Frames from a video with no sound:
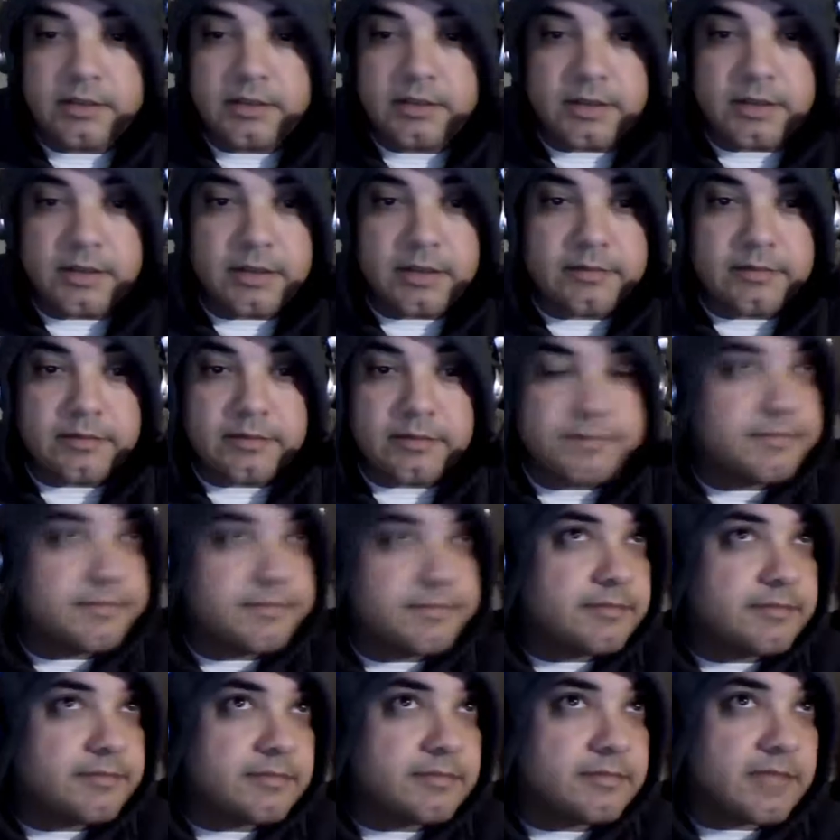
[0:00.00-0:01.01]
So
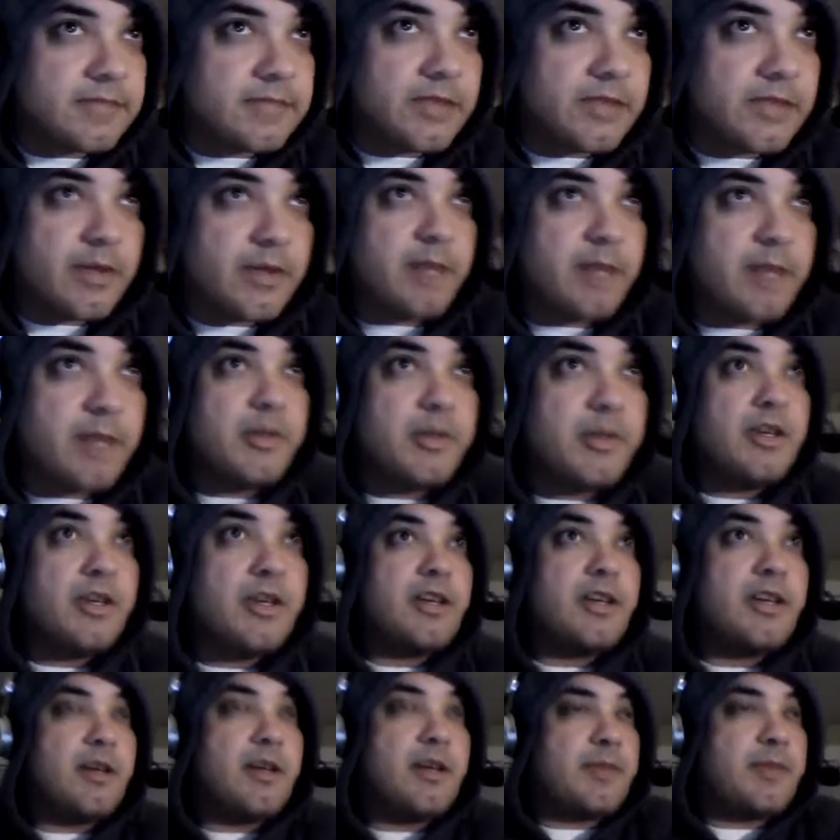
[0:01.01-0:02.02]
that's why I'm
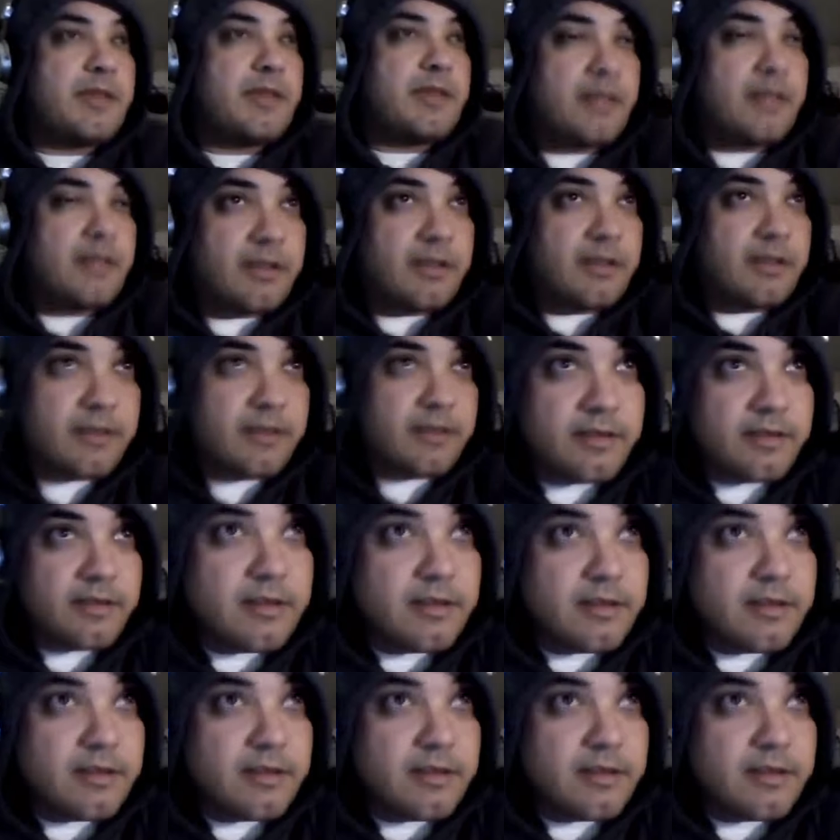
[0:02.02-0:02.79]
hooded up and, and